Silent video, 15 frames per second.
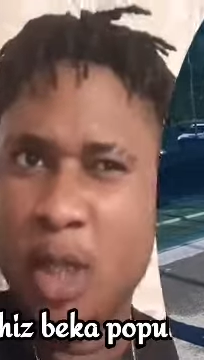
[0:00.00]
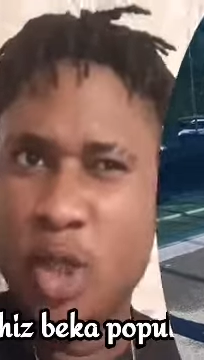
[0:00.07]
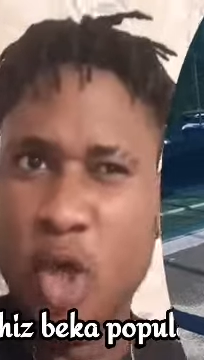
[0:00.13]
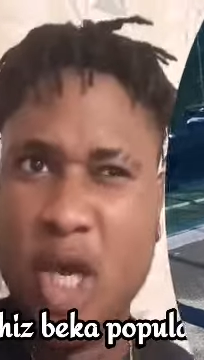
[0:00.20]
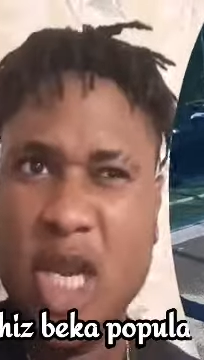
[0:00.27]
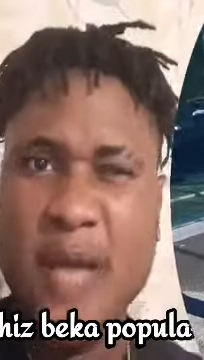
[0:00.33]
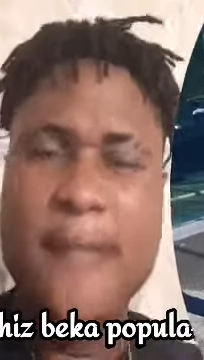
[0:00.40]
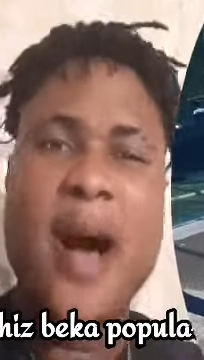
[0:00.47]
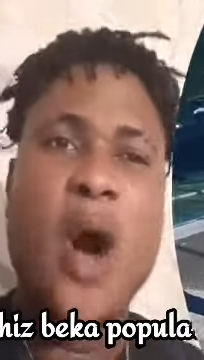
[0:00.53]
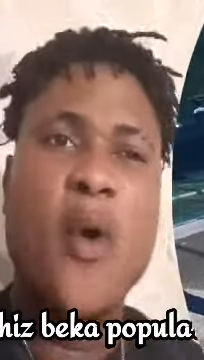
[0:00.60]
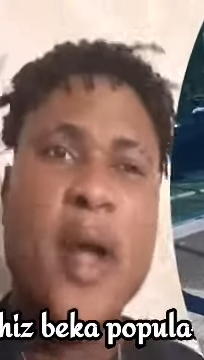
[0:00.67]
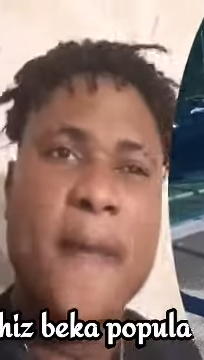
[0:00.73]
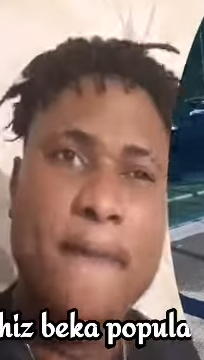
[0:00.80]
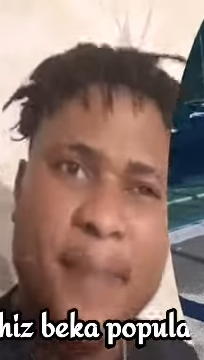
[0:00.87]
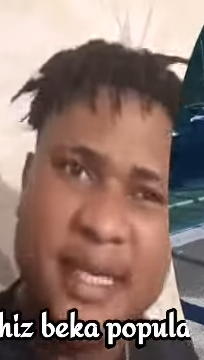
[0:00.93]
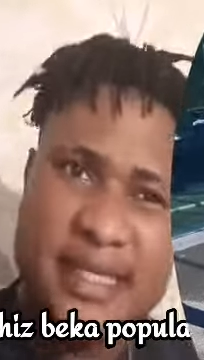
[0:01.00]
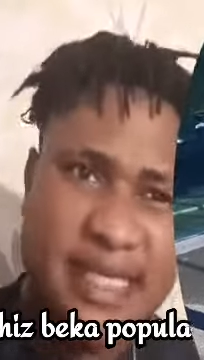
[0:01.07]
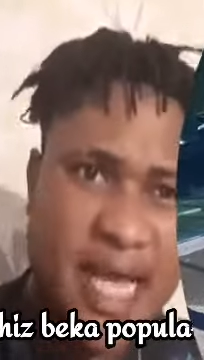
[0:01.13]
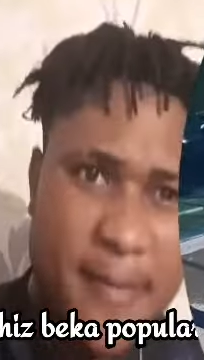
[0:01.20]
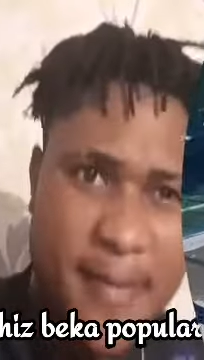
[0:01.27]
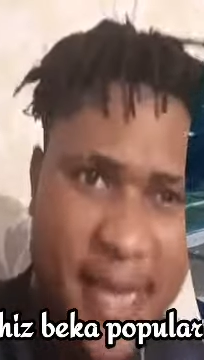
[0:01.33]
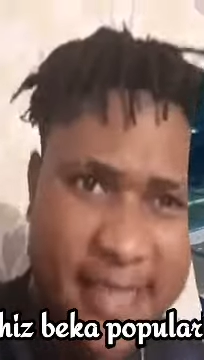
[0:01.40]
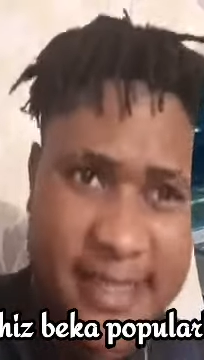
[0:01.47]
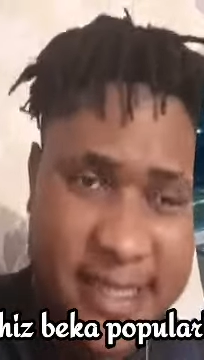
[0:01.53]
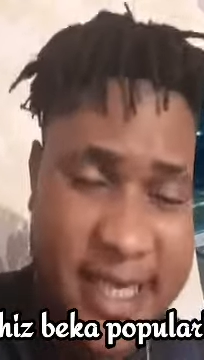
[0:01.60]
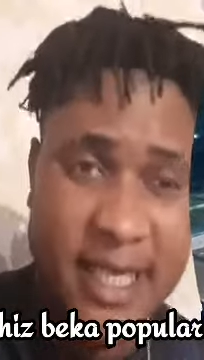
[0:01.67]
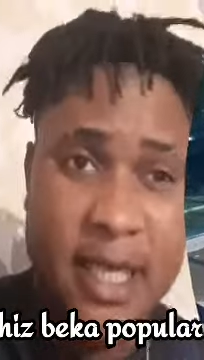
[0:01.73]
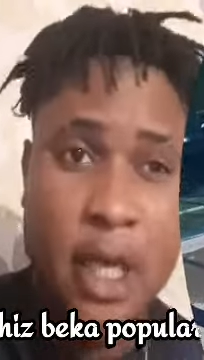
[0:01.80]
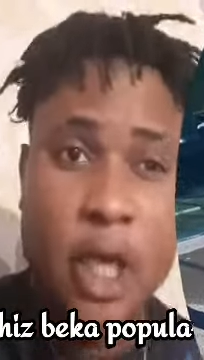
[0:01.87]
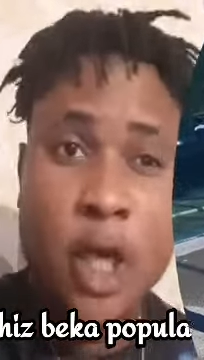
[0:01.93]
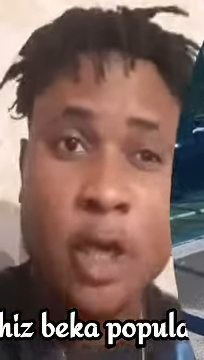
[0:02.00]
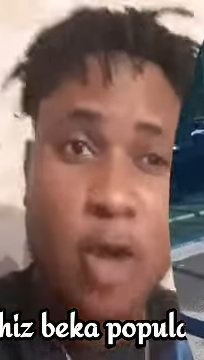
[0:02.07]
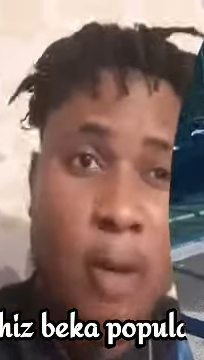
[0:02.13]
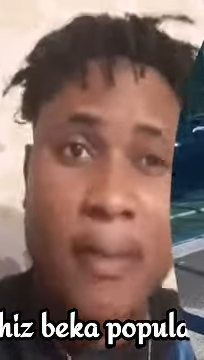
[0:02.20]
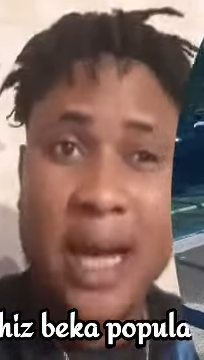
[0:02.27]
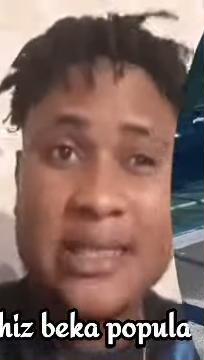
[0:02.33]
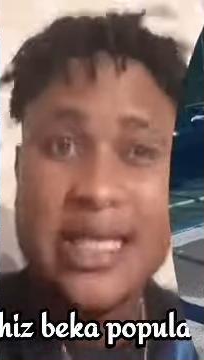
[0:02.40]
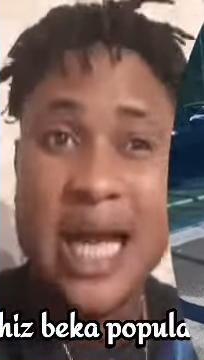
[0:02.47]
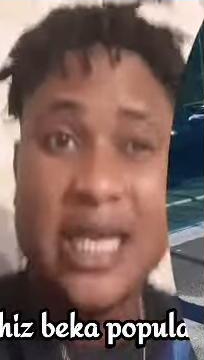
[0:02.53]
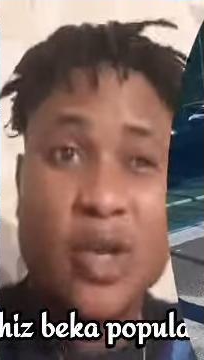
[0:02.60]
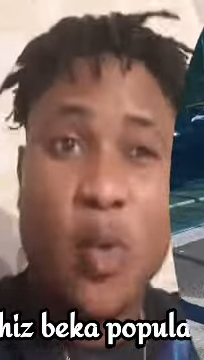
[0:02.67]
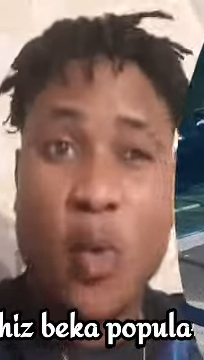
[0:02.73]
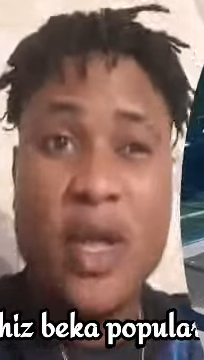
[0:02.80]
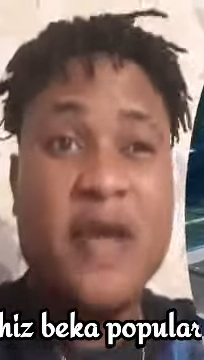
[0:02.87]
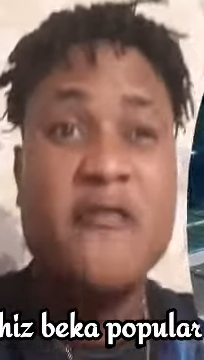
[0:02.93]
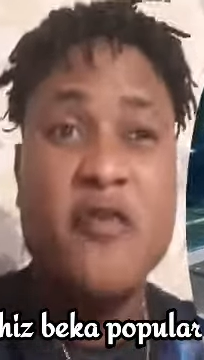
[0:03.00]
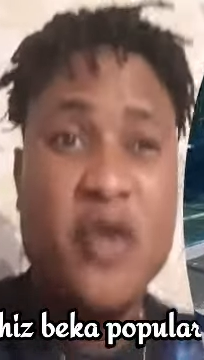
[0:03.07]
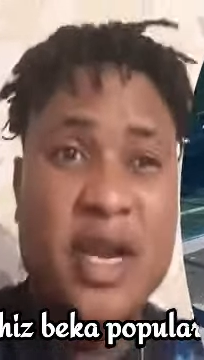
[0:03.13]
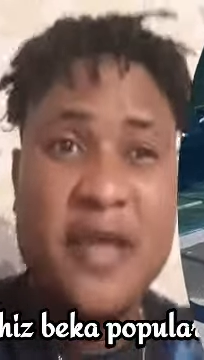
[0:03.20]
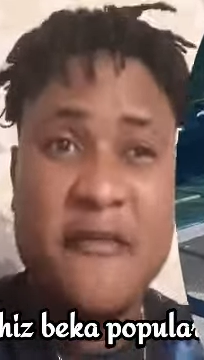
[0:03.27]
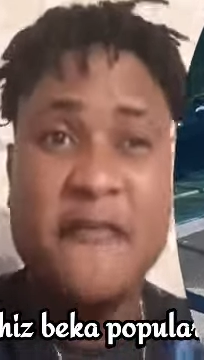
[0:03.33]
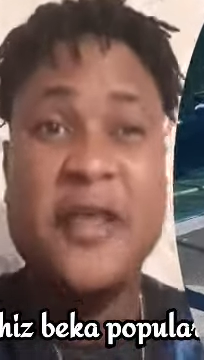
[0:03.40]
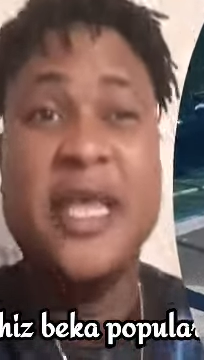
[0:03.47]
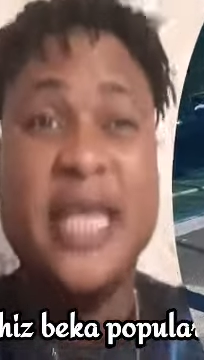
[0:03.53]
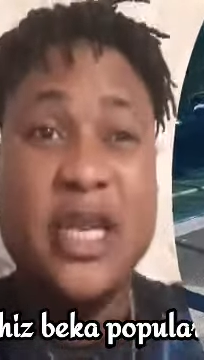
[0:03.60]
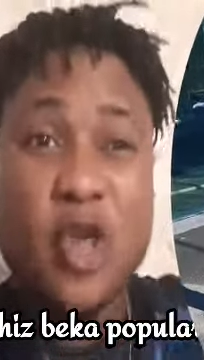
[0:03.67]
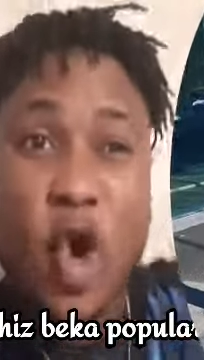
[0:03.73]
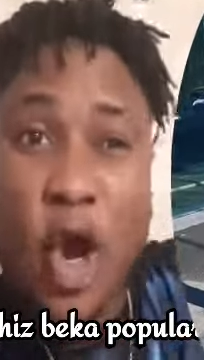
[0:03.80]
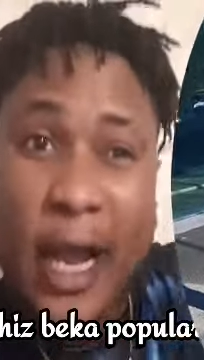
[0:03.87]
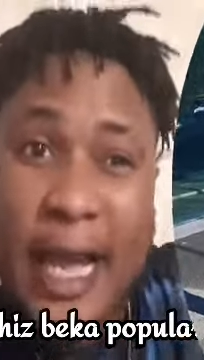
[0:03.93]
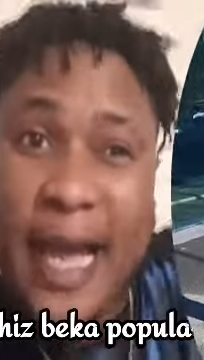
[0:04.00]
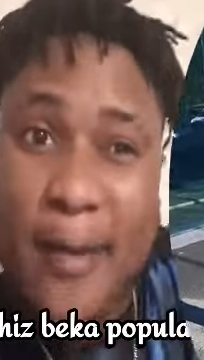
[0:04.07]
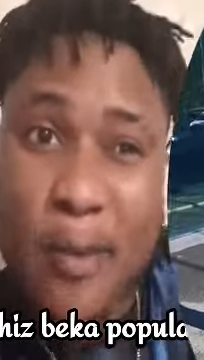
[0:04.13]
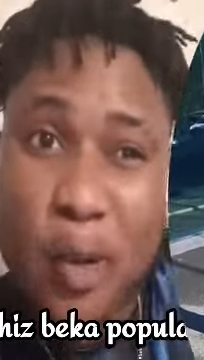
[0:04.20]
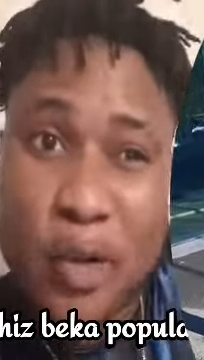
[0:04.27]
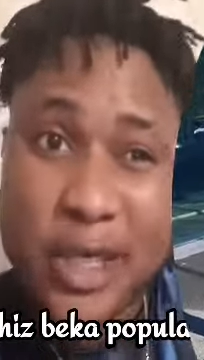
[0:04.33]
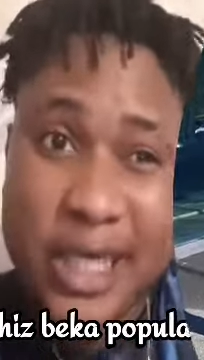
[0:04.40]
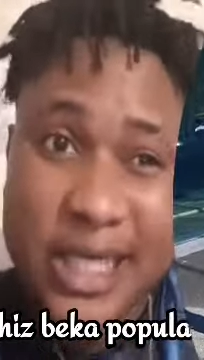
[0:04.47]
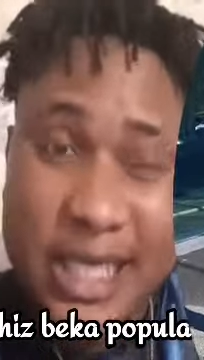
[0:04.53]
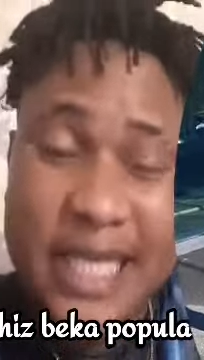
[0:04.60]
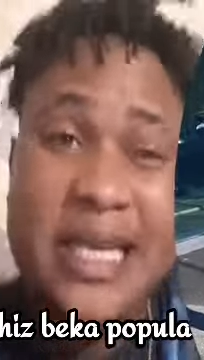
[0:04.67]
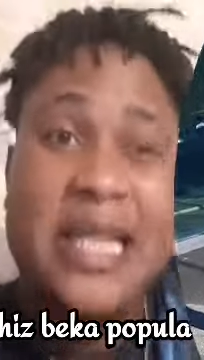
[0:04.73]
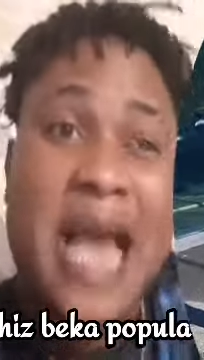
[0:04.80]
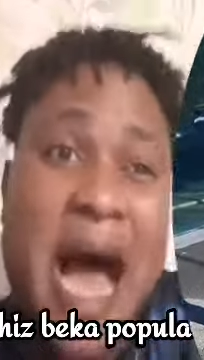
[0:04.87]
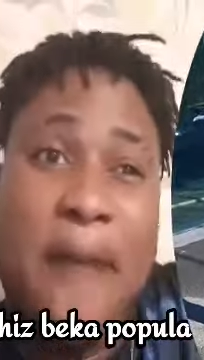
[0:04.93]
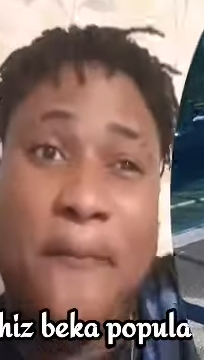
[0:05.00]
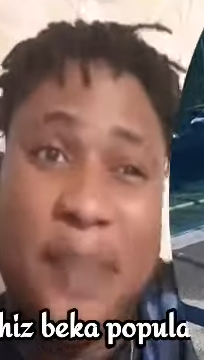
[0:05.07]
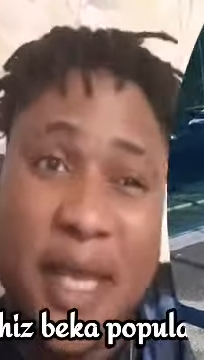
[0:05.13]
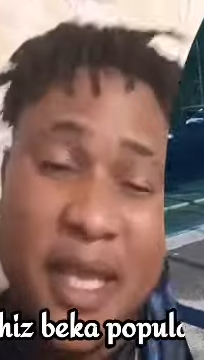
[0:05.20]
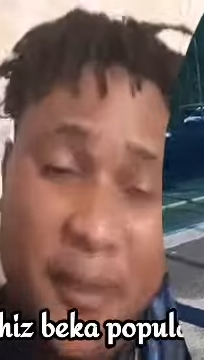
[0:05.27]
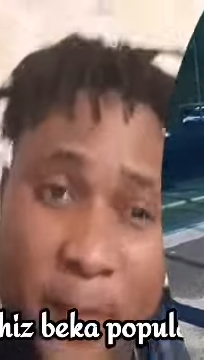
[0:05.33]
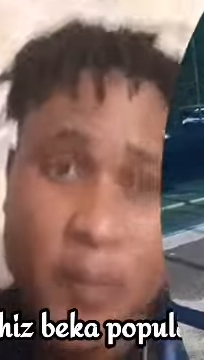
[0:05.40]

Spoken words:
The only man will be say mercy. No matter the, even if he not get money, if they happy,